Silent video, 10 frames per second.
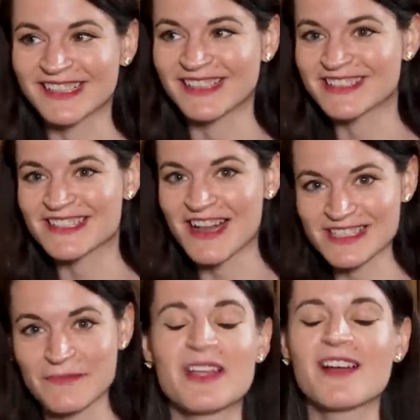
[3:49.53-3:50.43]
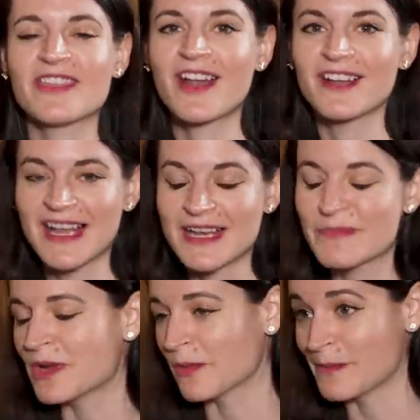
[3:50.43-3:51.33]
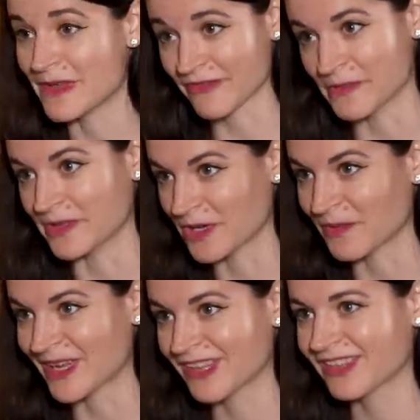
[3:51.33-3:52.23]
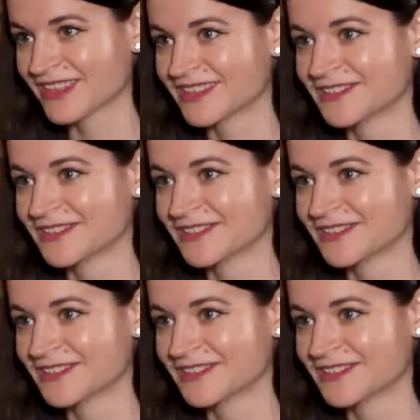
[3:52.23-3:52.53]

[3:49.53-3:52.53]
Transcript: It's not something that anybody will be familiar with.